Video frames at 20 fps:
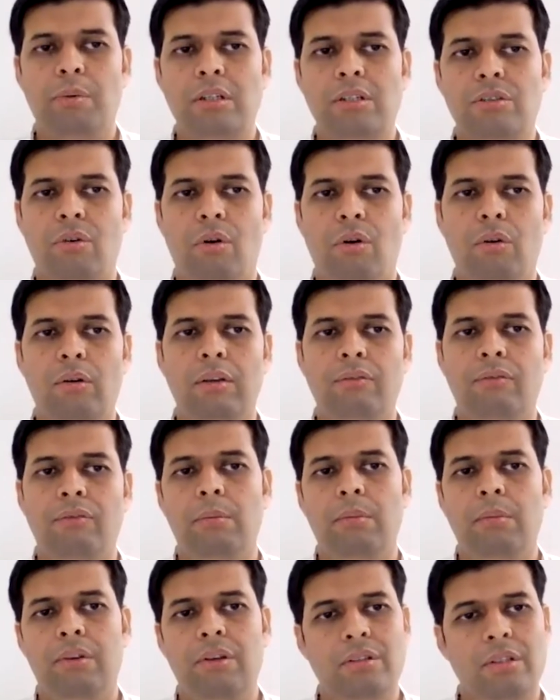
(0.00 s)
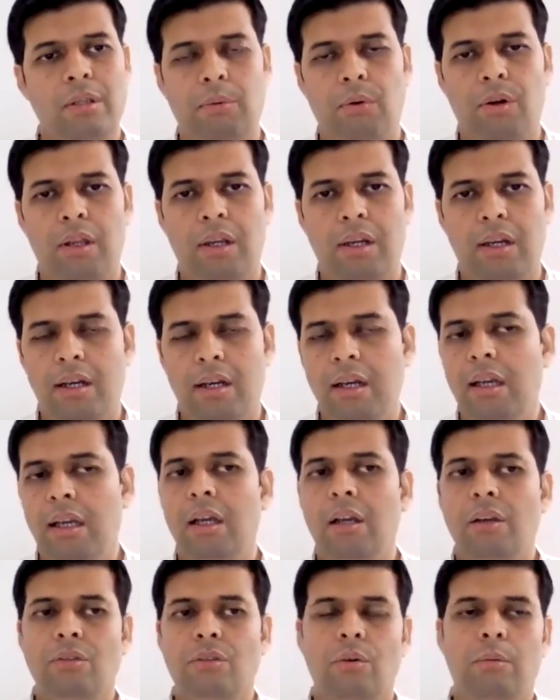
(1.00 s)
back strongly from major support area.
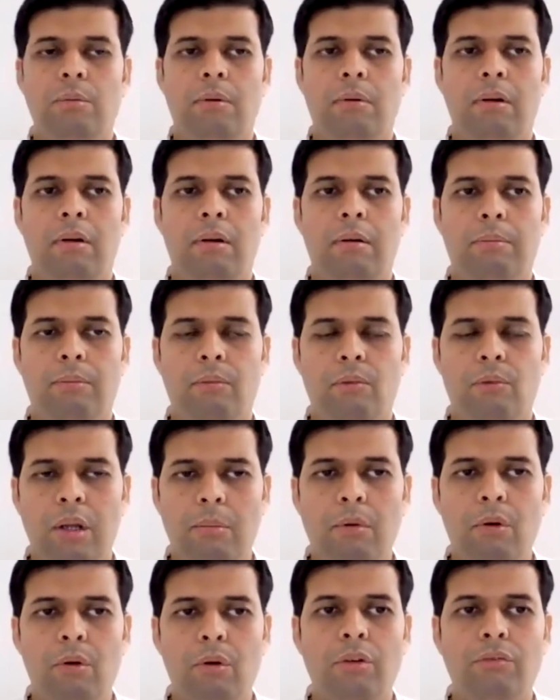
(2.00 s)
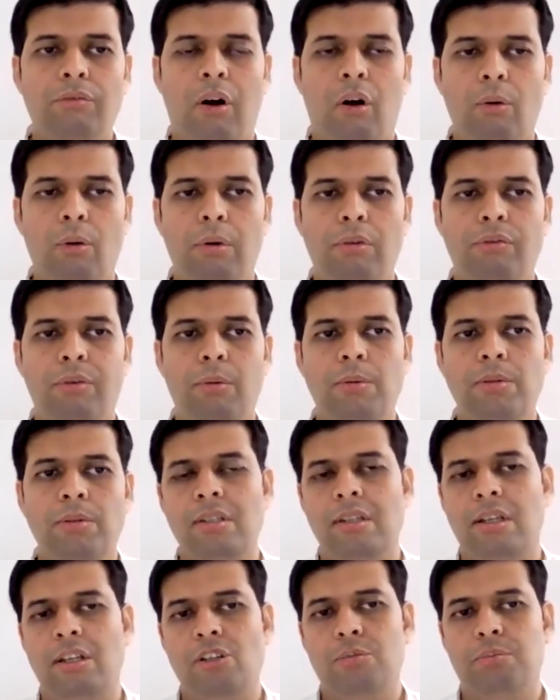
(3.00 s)
So good amount of outperformance
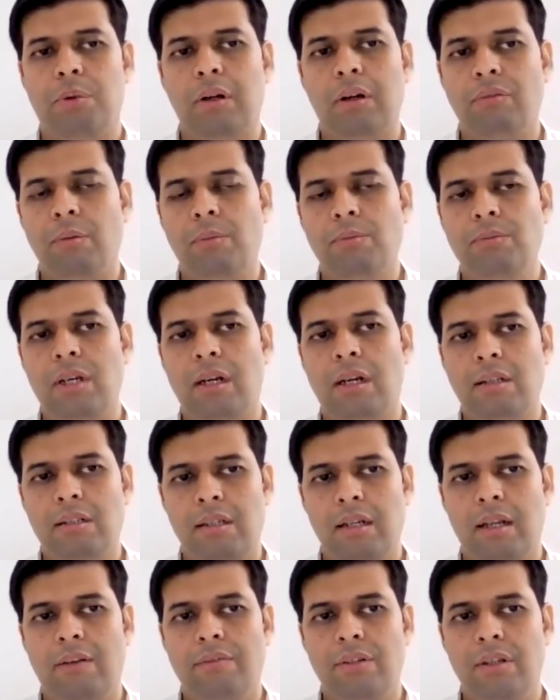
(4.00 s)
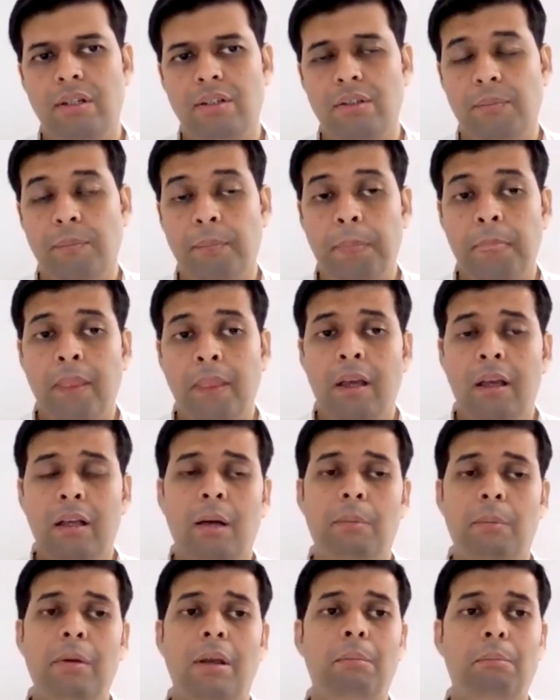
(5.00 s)
is expected from Zydus Lifesciences.
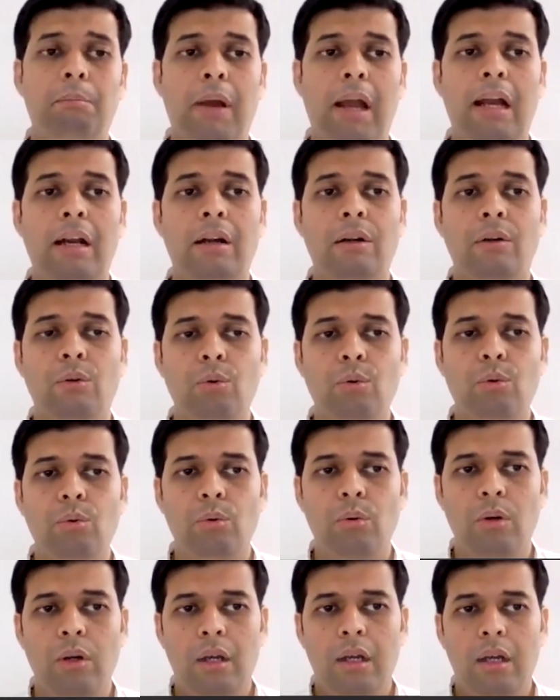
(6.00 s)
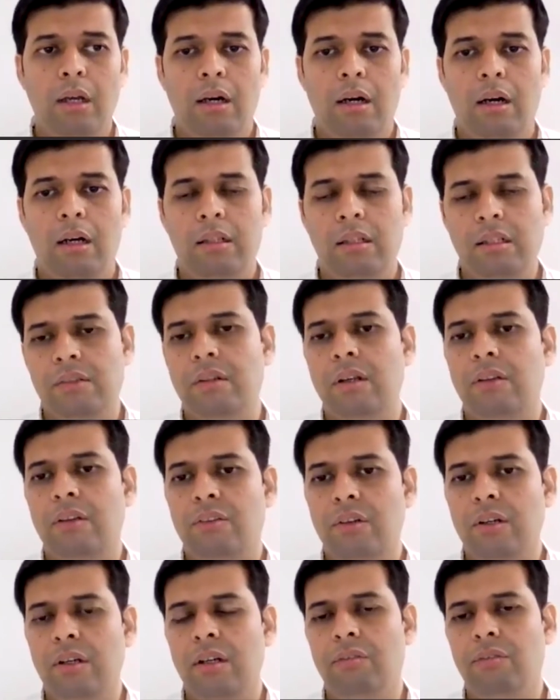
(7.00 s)
Coming back to the
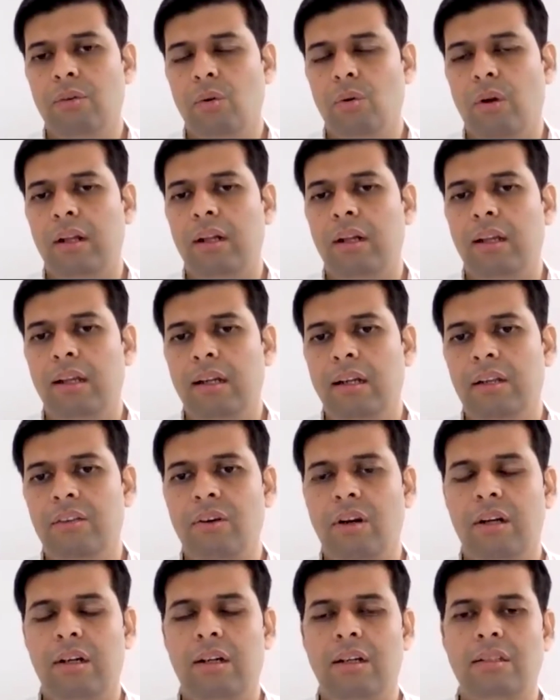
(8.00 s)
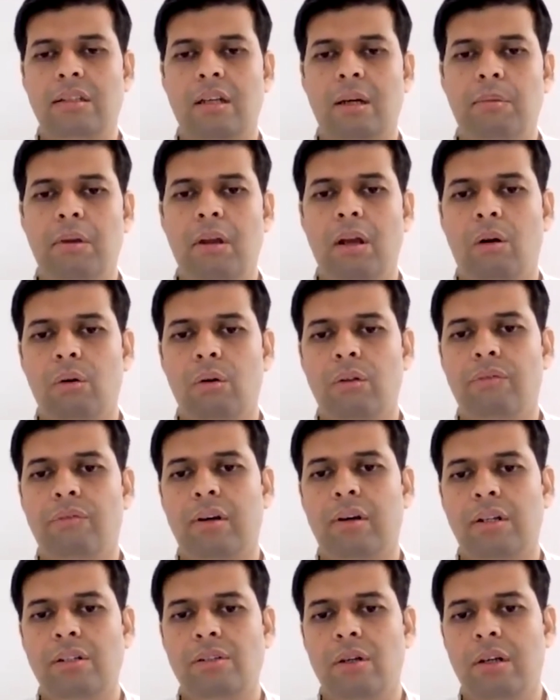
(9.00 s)
structure, if you look at the daily chart, it is coming out of
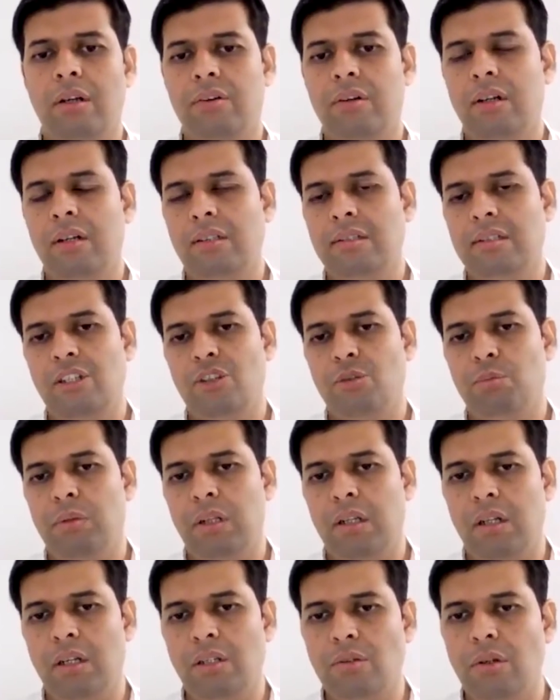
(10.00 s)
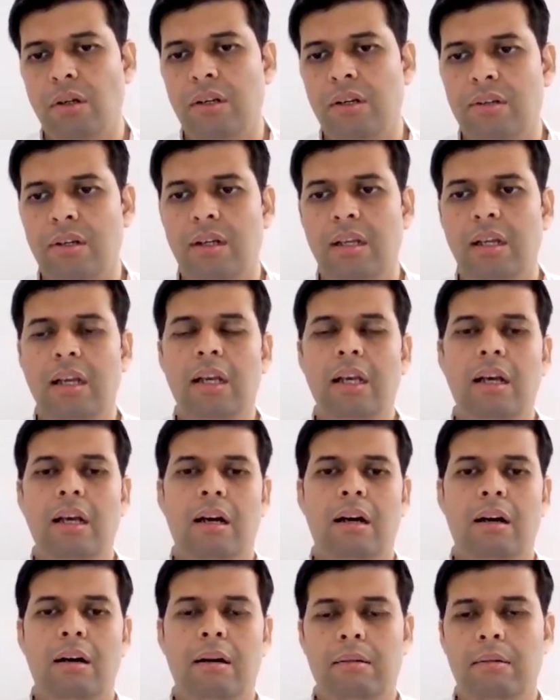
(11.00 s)
consolidation, 6-month consolidation.
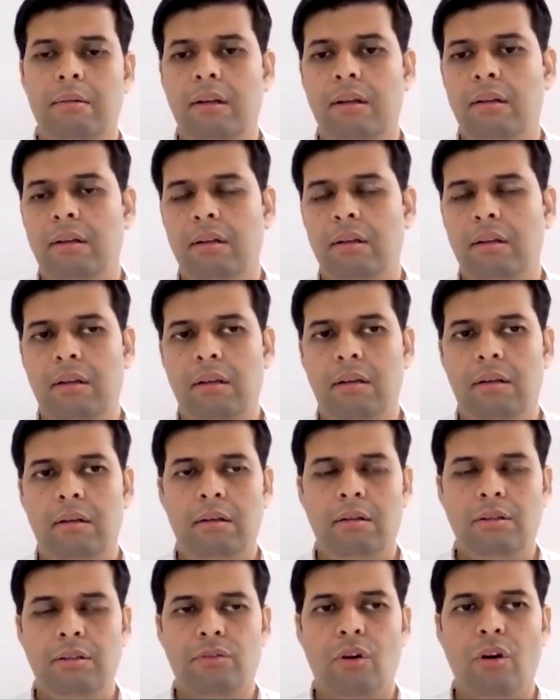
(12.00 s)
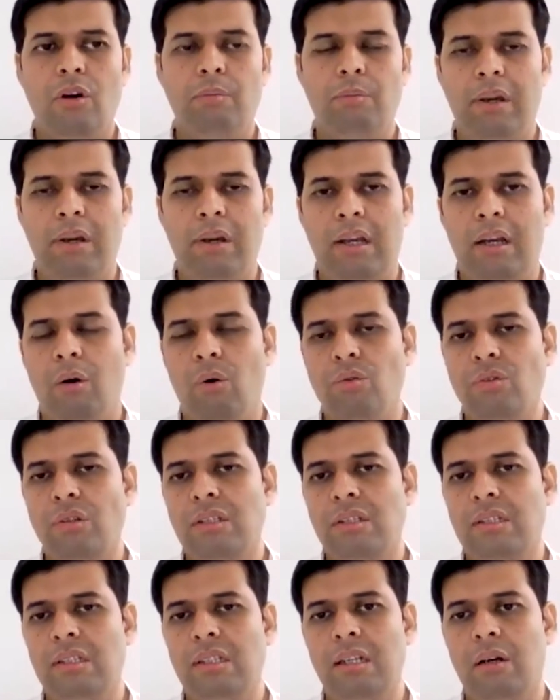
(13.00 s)
The strong breakouts are
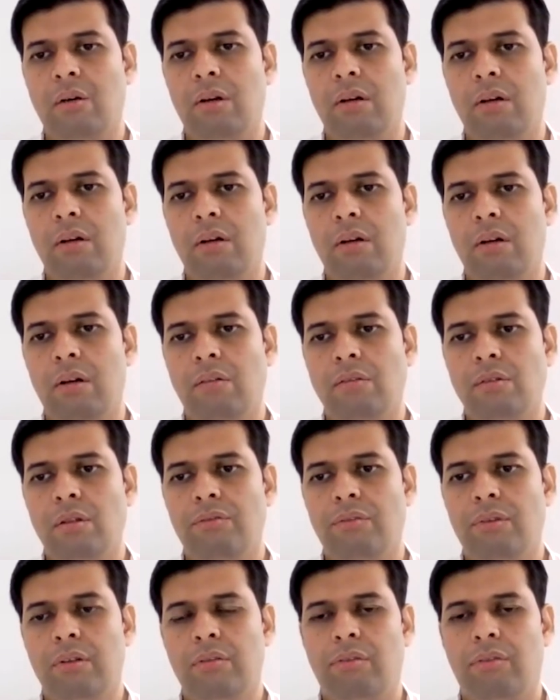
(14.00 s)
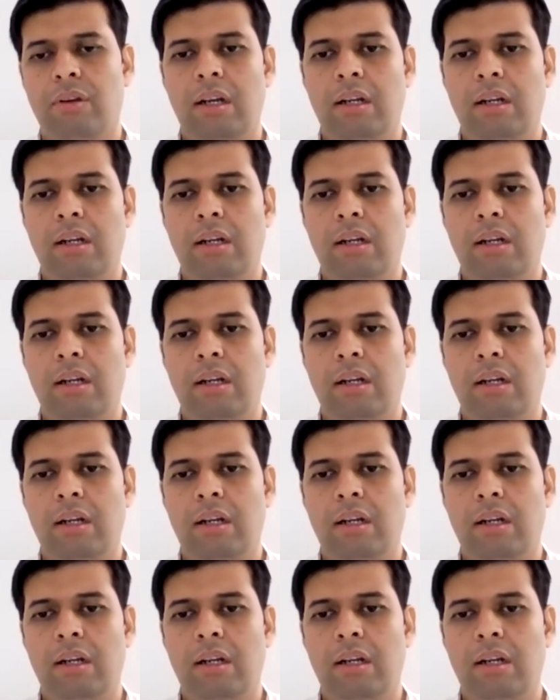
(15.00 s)
seen around levels of 380,